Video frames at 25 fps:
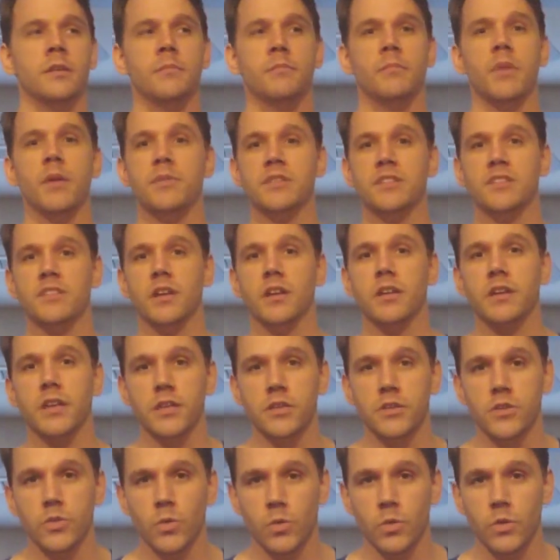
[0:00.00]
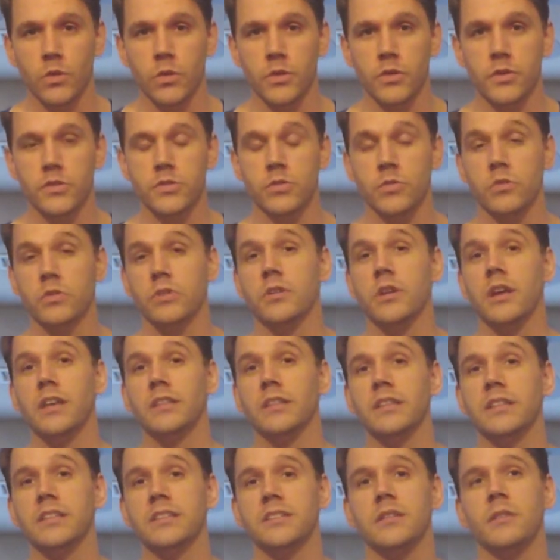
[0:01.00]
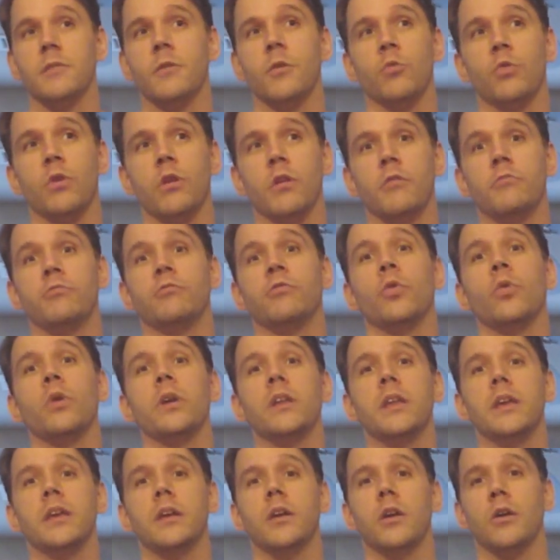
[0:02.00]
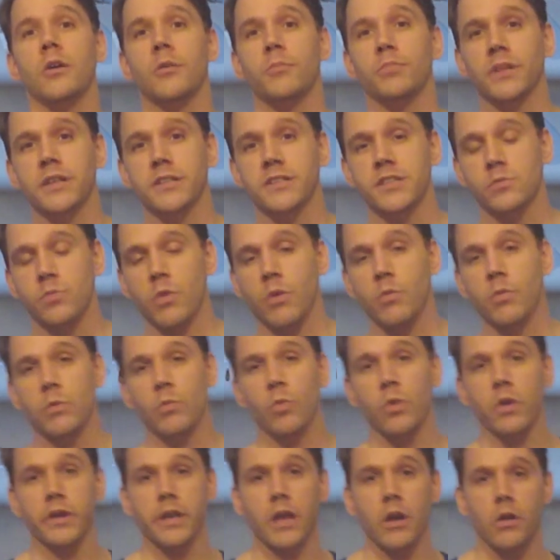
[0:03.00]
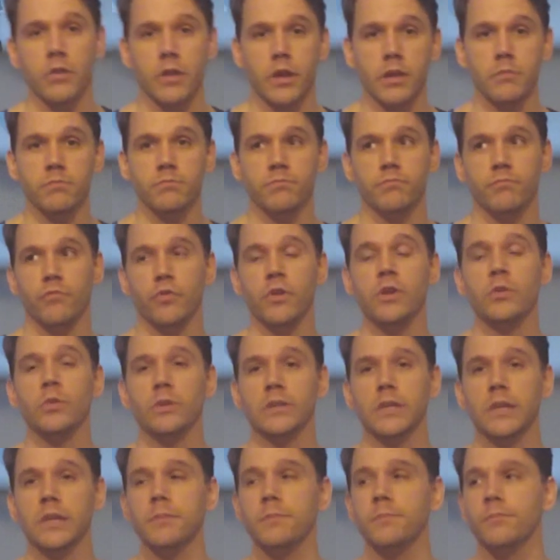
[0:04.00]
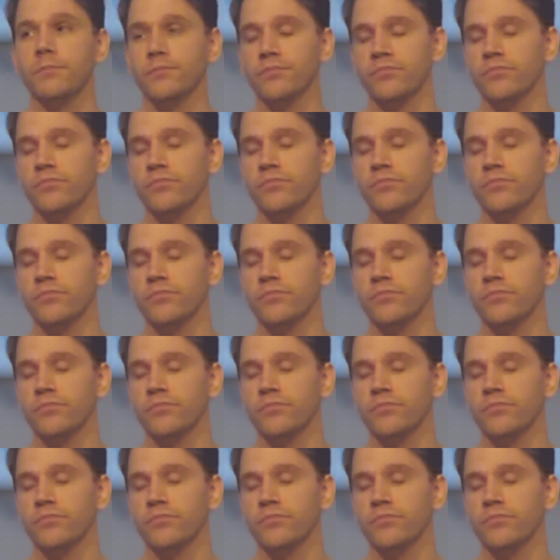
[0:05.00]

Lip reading: maybe stuck indoors, or at least we're avoiding our places where we work out frequently.